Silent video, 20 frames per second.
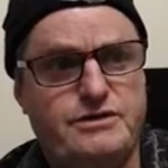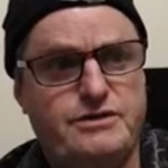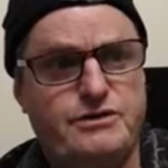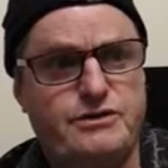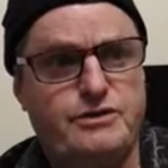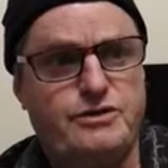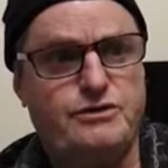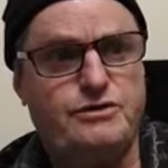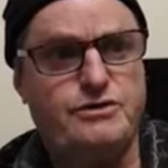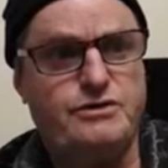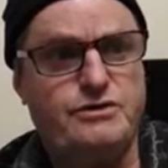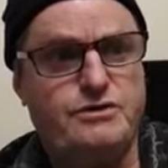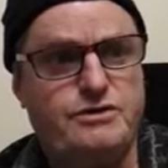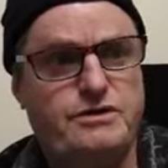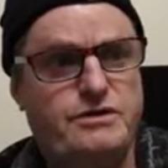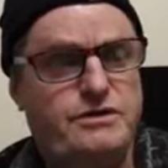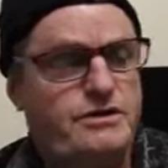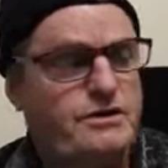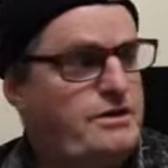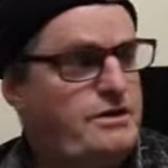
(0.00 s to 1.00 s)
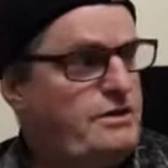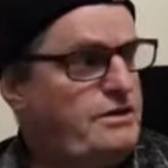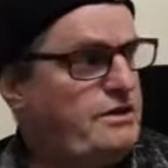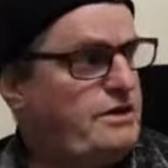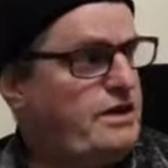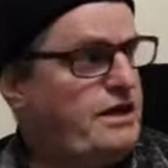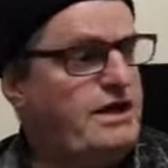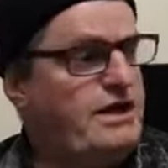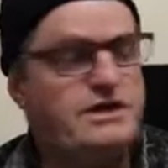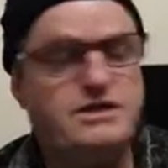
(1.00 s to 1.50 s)
You know,
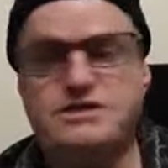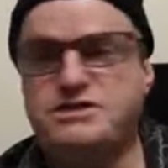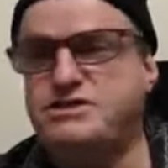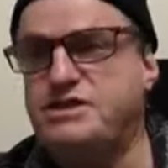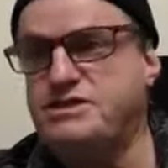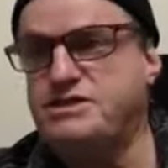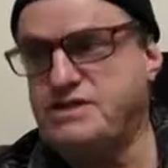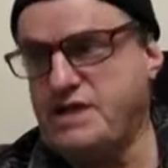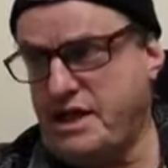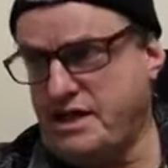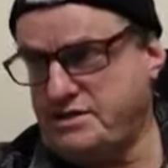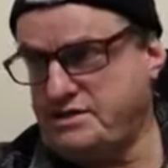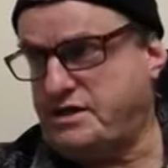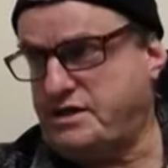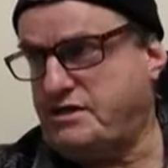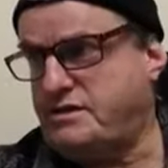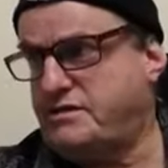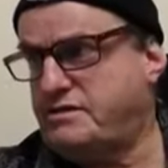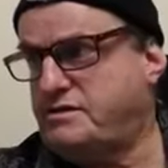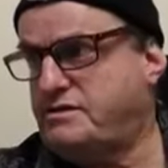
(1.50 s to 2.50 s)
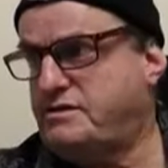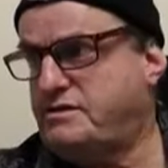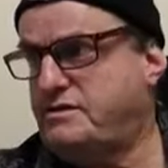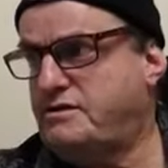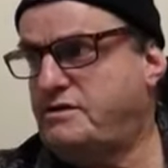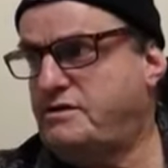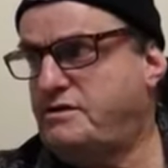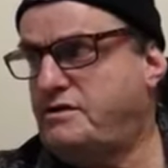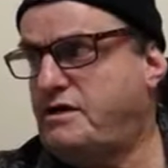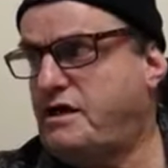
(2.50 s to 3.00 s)
it's disaster
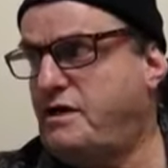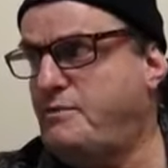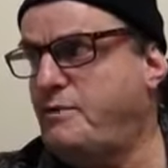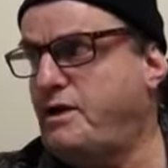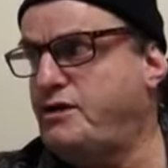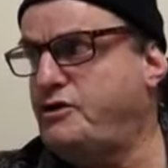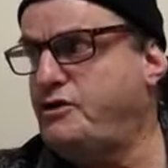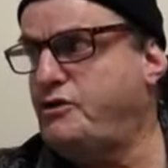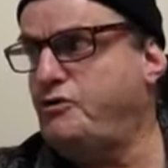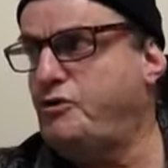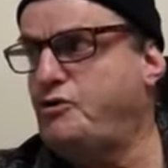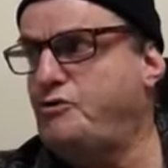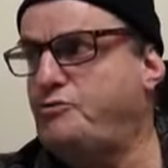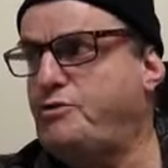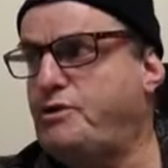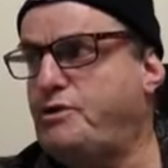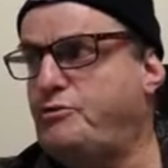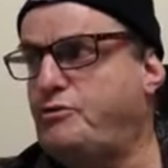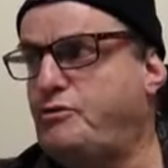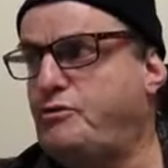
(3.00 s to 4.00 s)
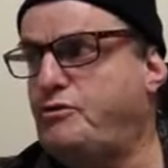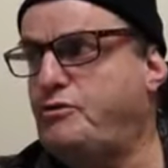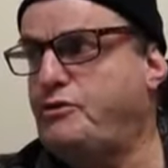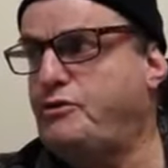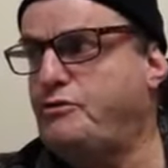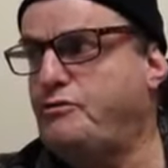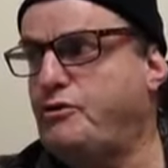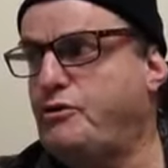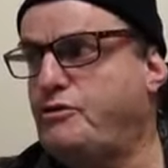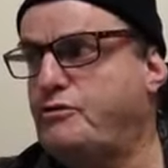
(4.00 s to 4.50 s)
among your own people and
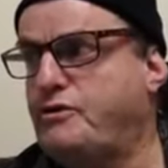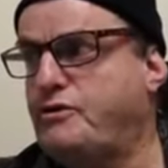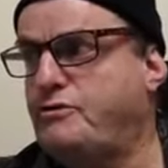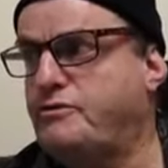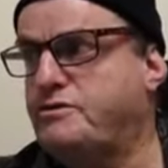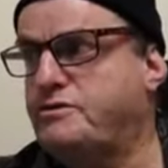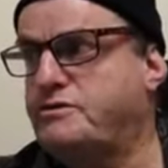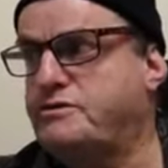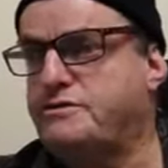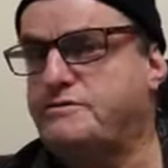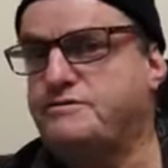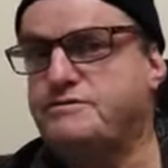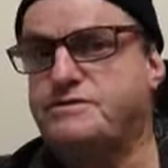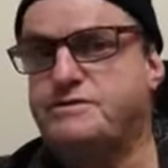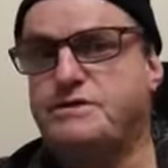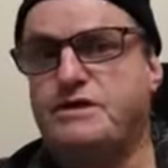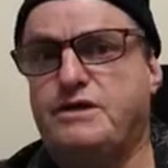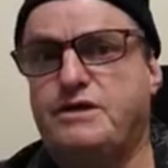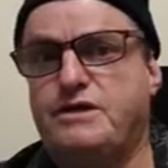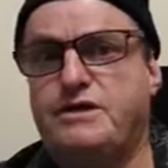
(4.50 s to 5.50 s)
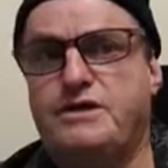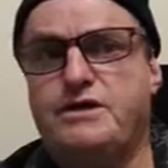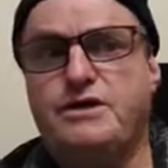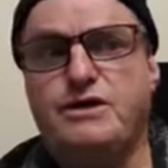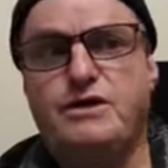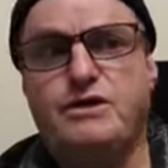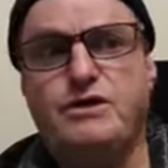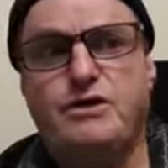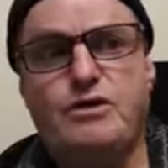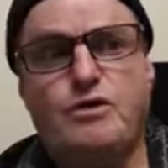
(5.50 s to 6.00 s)
your own relatives.
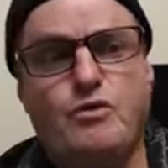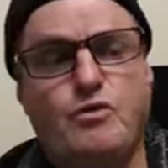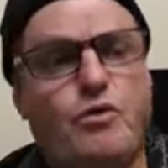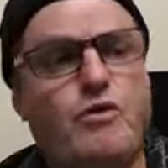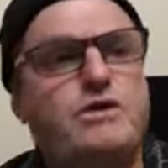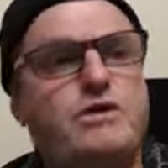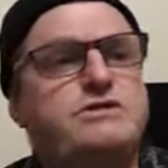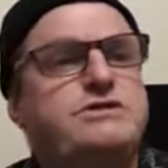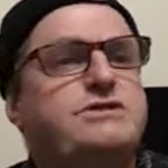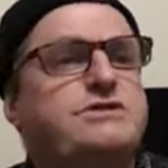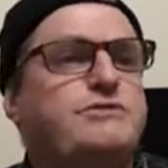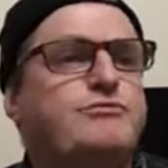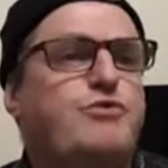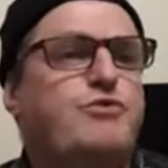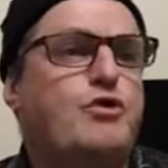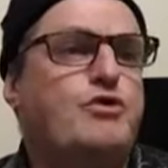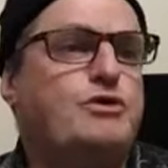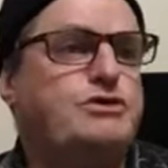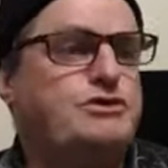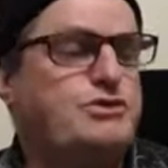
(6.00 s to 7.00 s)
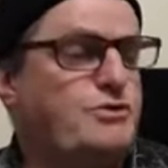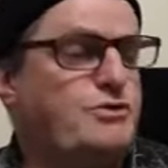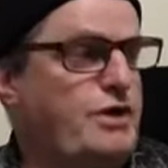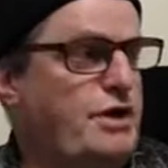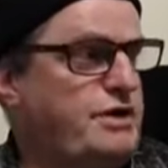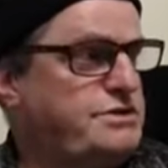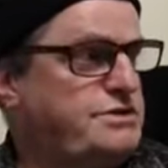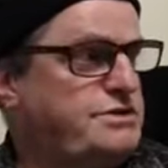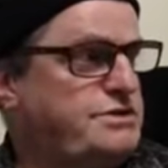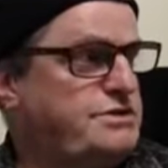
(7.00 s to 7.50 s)
Why is this important to
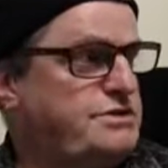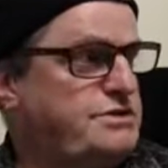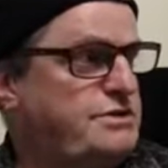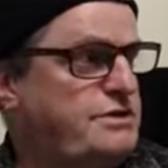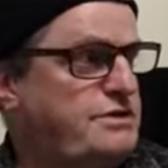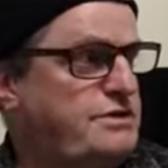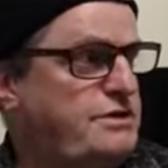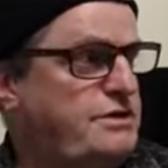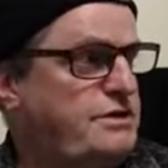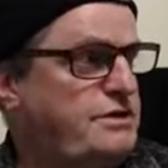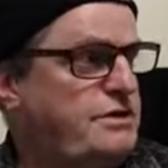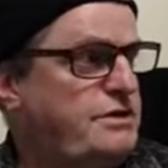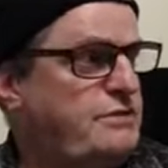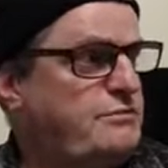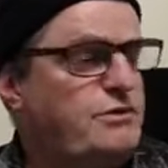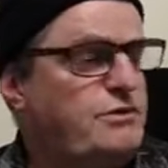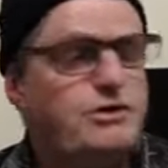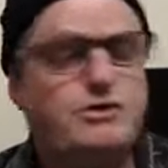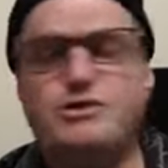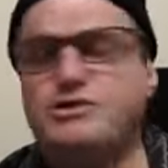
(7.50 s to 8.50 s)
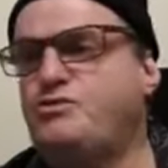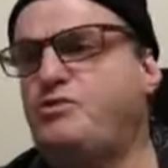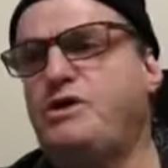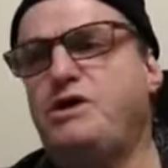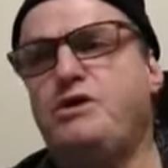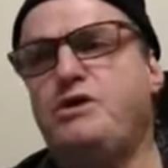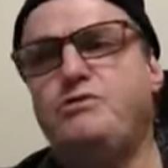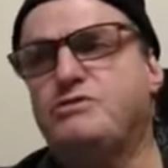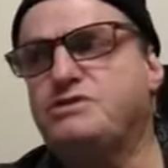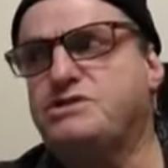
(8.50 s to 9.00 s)
us? Because
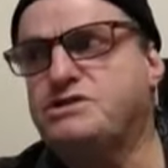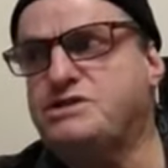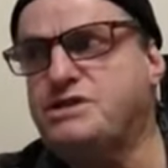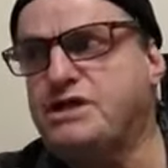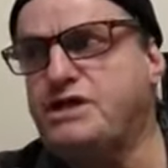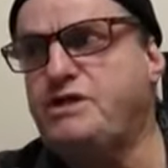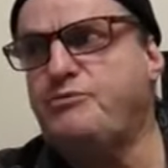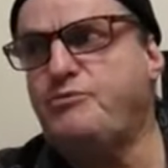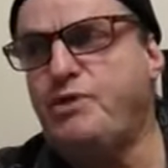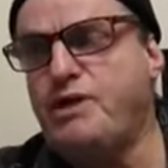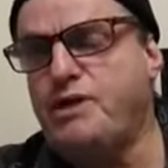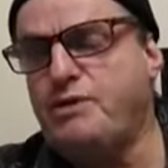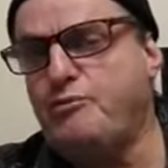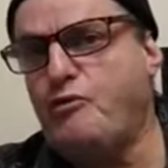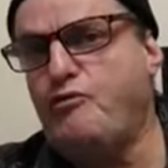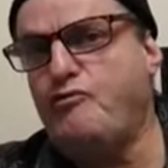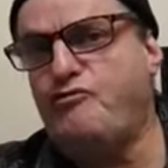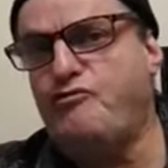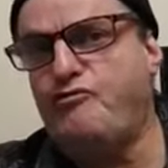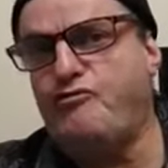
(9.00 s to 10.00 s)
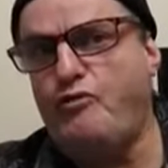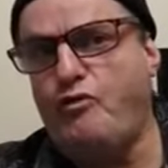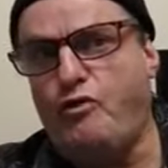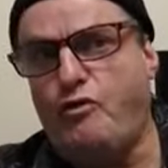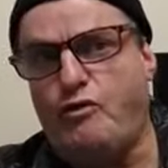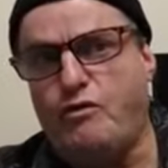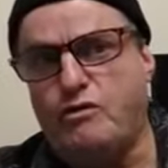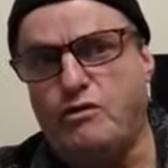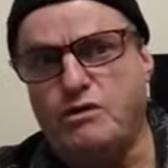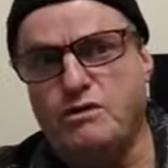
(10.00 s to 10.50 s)
we will see people
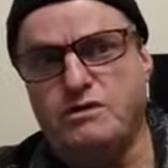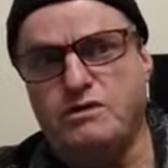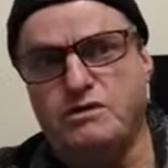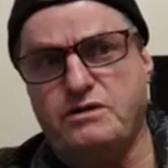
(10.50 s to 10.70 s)
fall.